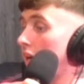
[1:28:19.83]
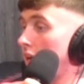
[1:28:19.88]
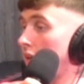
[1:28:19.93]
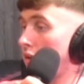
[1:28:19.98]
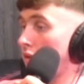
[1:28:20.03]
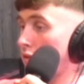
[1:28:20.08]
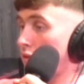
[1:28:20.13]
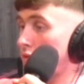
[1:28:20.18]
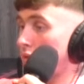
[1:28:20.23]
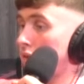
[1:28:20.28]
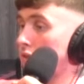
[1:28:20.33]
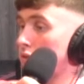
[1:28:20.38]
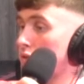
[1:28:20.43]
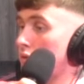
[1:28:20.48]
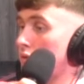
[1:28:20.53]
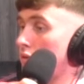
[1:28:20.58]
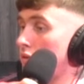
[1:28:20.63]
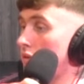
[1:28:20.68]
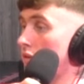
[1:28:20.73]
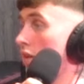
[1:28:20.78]
And other things
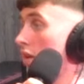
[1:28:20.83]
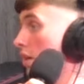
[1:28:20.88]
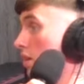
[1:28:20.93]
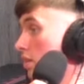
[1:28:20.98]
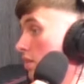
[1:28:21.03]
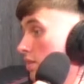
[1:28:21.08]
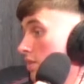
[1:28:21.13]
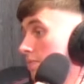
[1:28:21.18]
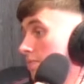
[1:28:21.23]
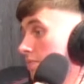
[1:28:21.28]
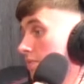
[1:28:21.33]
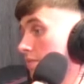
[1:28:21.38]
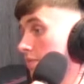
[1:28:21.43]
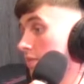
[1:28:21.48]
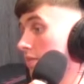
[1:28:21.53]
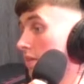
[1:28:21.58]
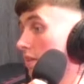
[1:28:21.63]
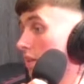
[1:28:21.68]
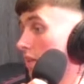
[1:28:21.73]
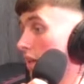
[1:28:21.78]
are going, look,
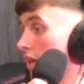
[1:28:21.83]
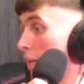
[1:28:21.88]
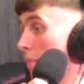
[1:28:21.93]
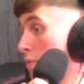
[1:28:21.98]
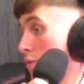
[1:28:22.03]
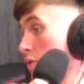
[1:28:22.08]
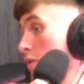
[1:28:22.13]
I'm